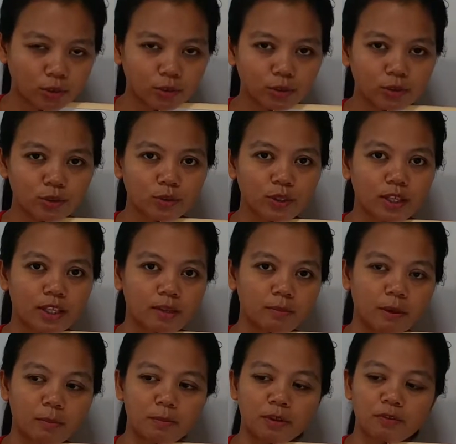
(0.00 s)
you in my
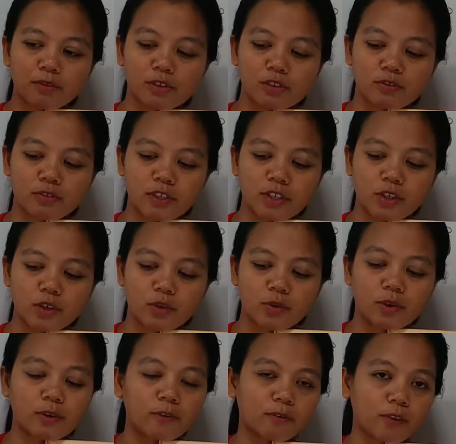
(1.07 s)
previous video,
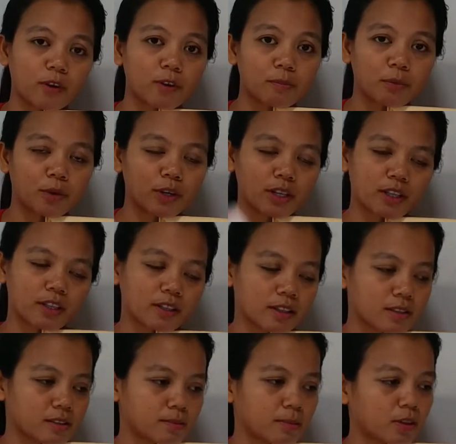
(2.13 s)
are very important in
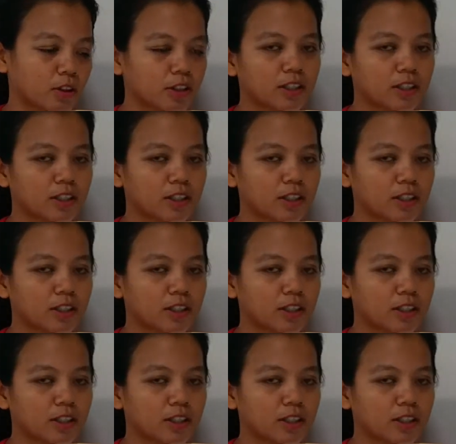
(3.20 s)
this book.